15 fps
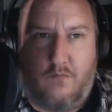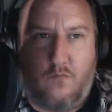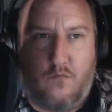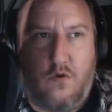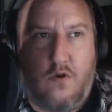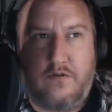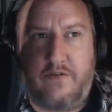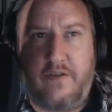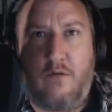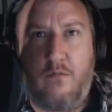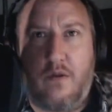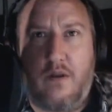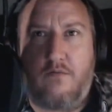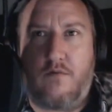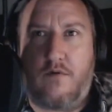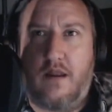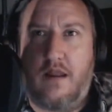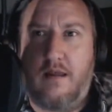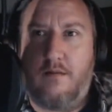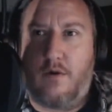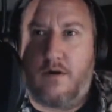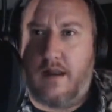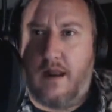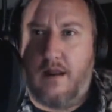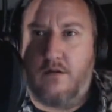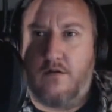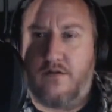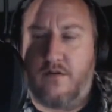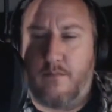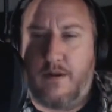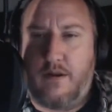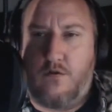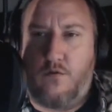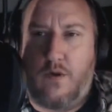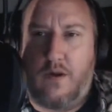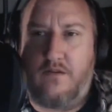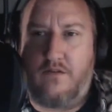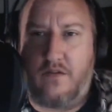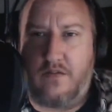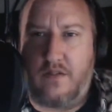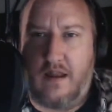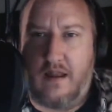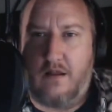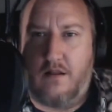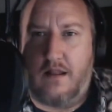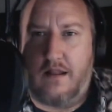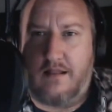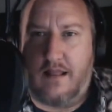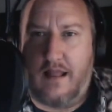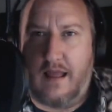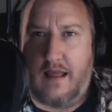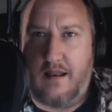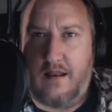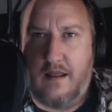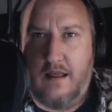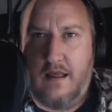usually whenever him or Taylor somebody tweets something out like that,